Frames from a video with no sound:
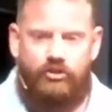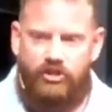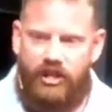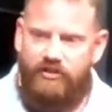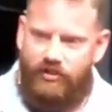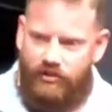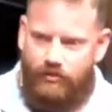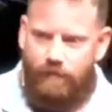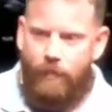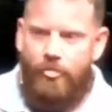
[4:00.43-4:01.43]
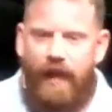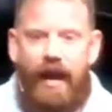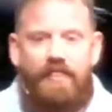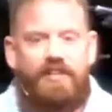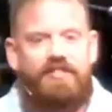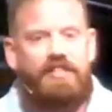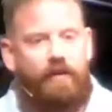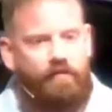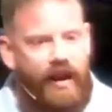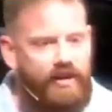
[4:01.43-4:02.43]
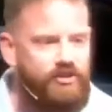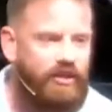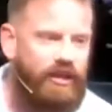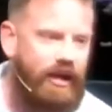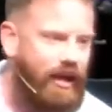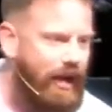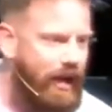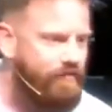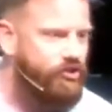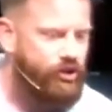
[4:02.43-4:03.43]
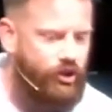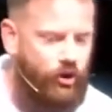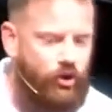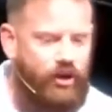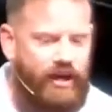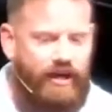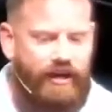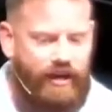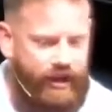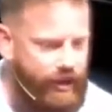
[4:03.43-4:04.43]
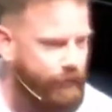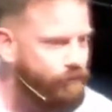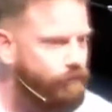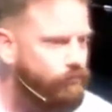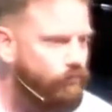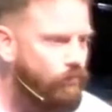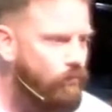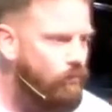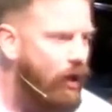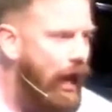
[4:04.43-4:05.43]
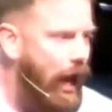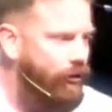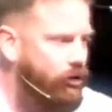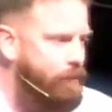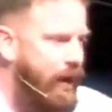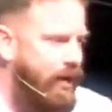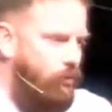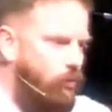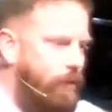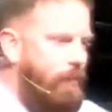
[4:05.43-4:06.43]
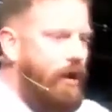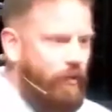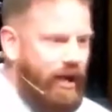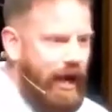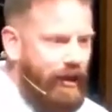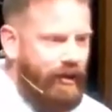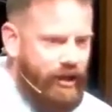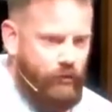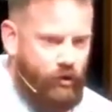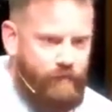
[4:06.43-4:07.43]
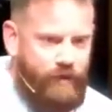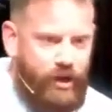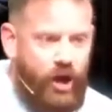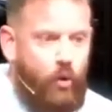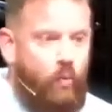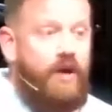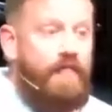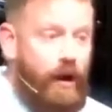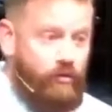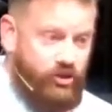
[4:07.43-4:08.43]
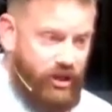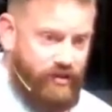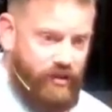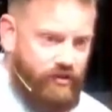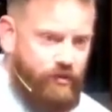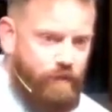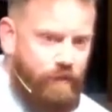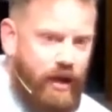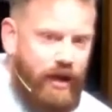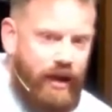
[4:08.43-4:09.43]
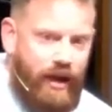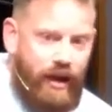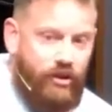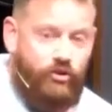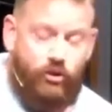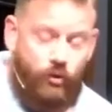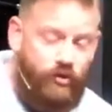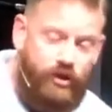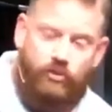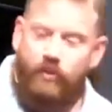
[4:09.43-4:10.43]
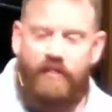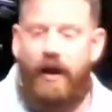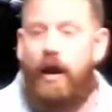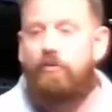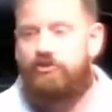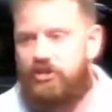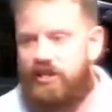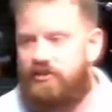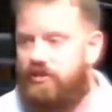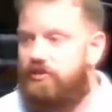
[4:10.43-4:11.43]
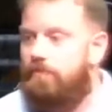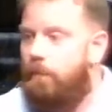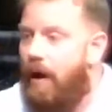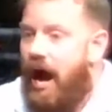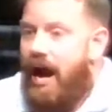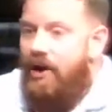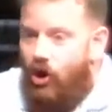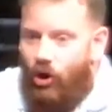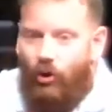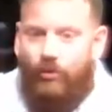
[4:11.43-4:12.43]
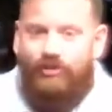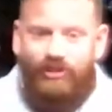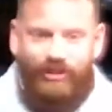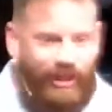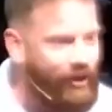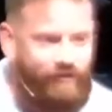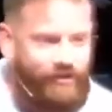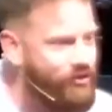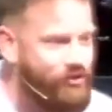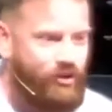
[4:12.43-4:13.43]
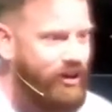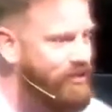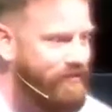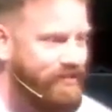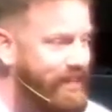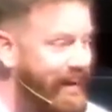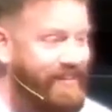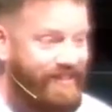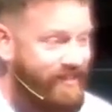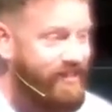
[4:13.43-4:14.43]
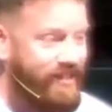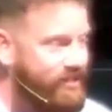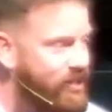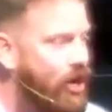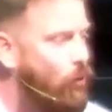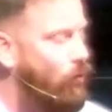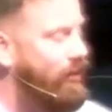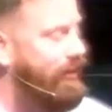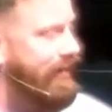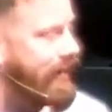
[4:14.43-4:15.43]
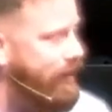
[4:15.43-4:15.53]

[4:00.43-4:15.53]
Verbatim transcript: Jesus, and the salvation that I have secured in Him, I look back at what my reality would be without Jesus. And the truth is, without Jesus, my own self destructive tendencies would lead